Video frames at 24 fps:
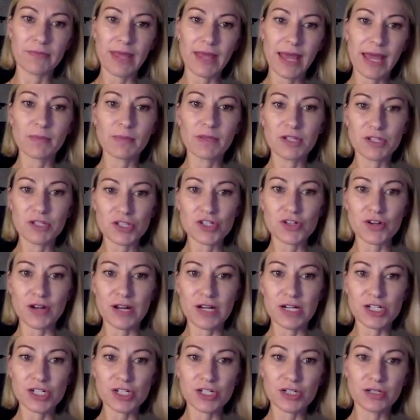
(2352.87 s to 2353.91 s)

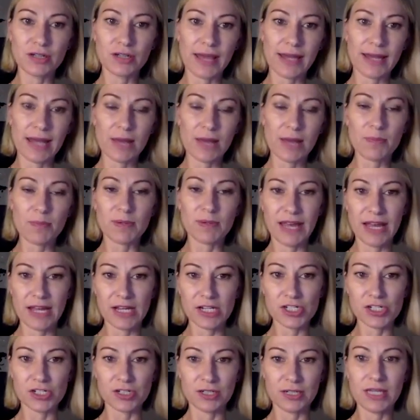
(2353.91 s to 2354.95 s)
administration and
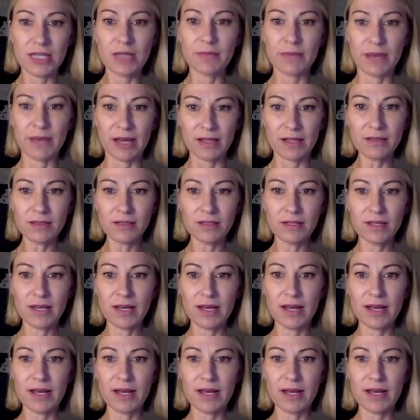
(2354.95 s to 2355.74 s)
application email.